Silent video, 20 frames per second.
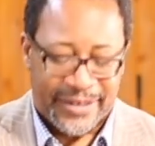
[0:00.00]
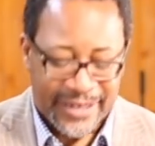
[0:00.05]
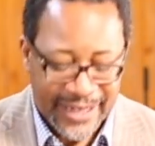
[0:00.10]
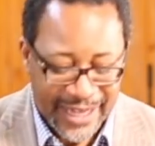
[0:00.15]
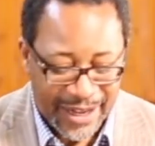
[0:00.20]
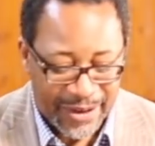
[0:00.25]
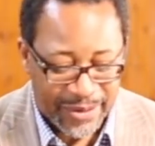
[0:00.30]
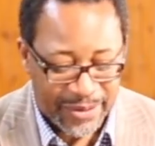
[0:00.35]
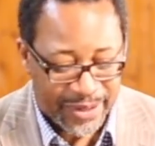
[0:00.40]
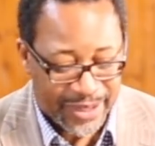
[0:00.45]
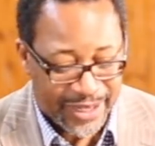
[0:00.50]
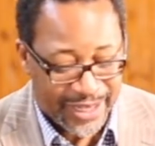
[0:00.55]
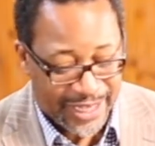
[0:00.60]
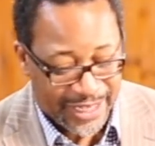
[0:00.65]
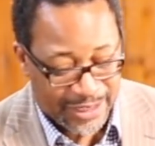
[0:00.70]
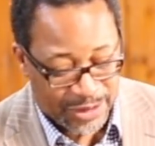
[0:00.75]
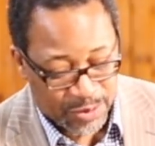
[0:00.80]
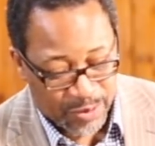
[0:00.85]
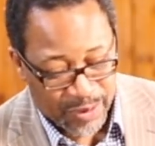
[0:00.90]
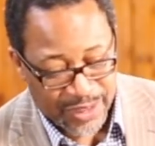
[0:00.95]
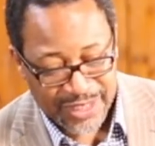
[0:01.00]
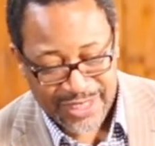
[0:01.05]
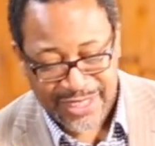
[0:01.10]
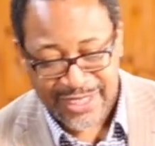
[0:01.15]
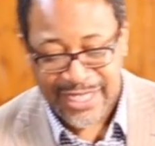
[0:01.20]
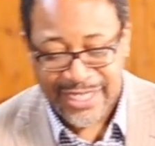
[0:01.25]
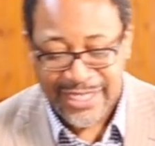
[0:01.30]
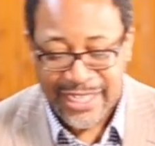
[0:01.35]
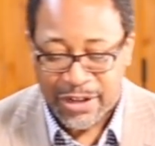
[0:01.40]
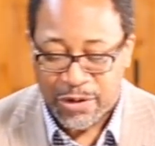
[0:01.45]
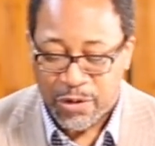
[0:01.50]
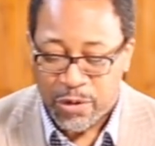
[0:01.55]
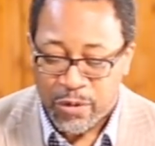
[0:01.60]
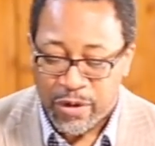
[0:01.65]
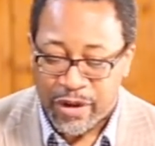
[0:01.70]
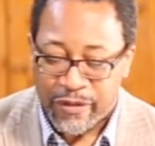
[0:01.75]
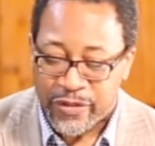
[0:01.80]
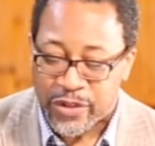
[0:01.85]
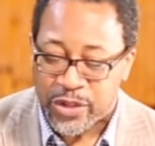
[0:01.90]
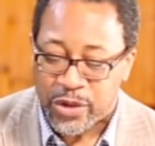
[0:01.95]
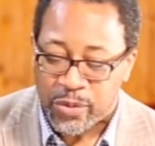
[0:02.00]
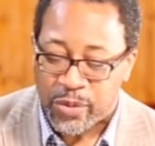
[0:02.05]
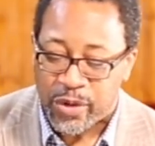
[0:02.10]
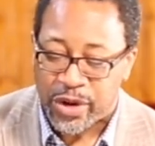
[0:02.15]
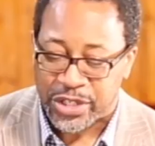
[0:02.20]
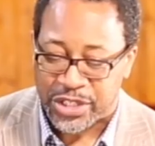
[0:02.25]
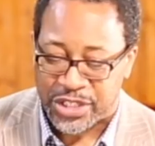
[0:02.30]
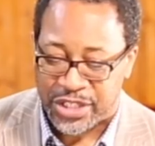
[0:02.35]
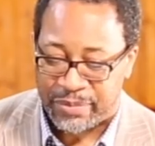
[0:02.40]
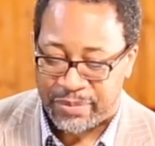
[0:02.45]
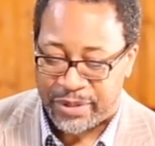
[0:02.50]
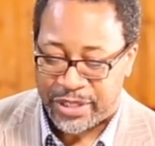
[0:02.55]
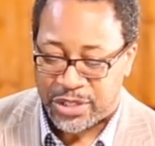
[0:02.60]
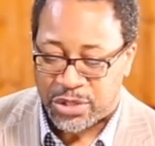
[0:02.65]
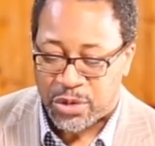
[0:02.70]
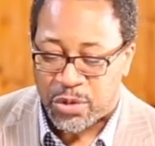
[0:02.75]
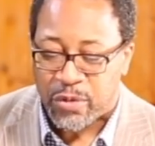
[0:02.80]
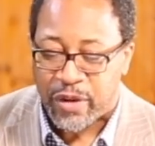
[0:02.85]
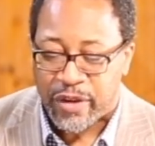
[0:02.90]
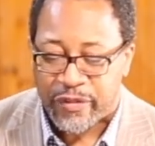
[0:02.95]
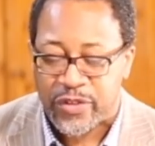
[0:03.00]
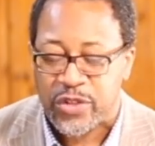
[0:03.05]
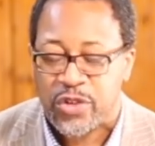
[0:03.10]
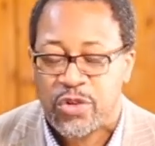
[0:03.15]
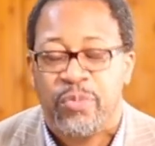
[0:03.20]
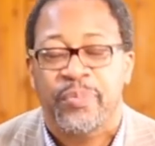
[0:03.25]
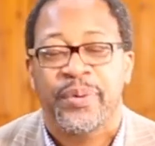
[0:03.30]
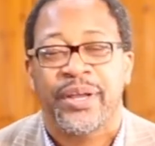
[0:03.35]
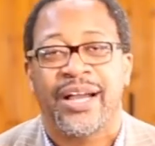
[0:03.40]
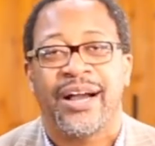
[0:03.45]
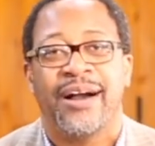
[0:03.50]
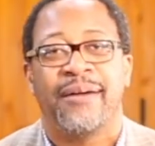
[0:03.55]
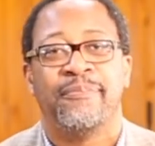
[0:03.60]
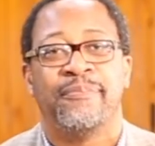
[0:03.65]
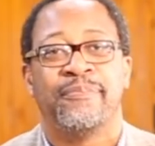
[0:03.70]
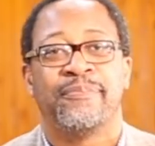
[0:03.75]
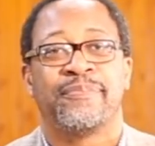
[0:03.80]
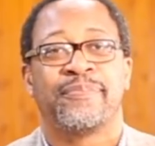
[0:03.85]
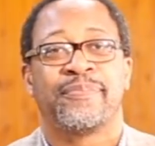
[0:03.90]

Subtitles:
Now, it's once said that whoever you worship is whoever you become.